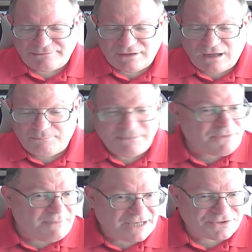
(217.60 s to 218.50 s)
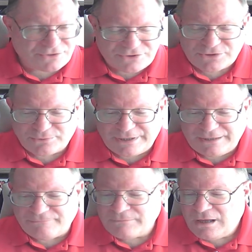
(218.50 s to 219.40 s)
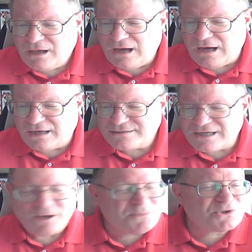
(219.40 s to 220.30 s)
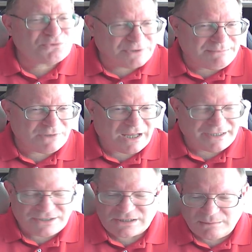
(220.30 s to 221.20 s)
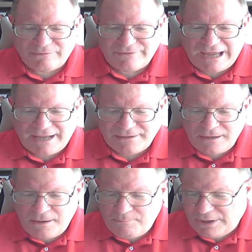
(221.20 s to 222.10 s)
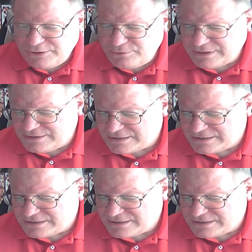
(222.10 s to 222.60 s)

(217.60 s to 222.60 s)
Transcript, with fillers: Mythmaster's screen to help streamline some of that. But you can see